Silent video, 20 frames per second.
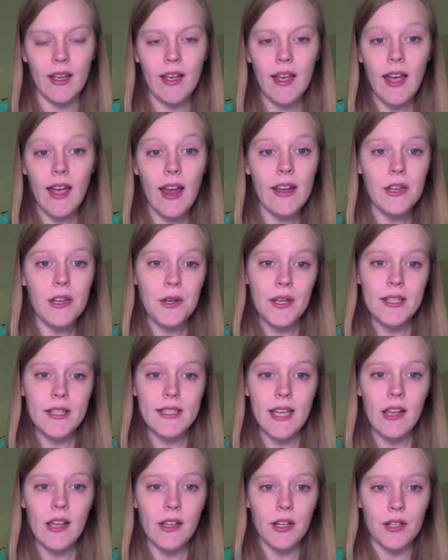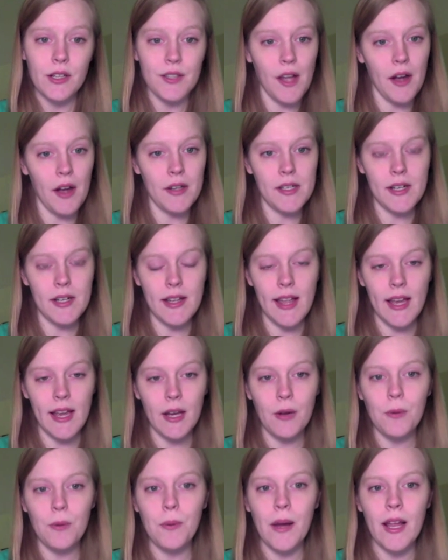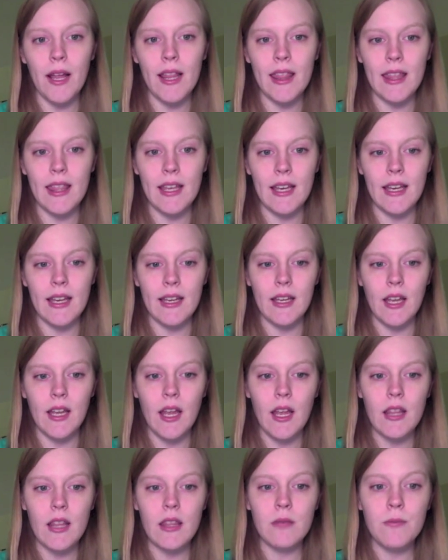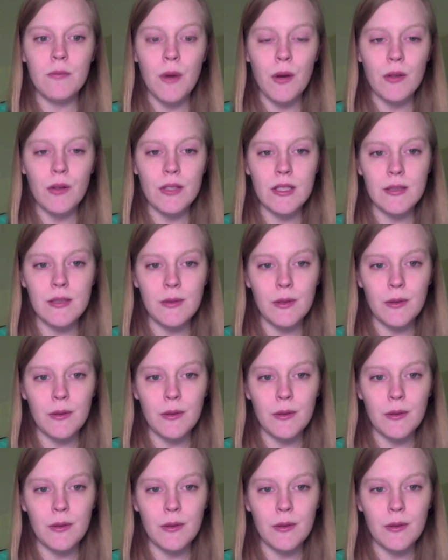and you can tell your doctor like what the most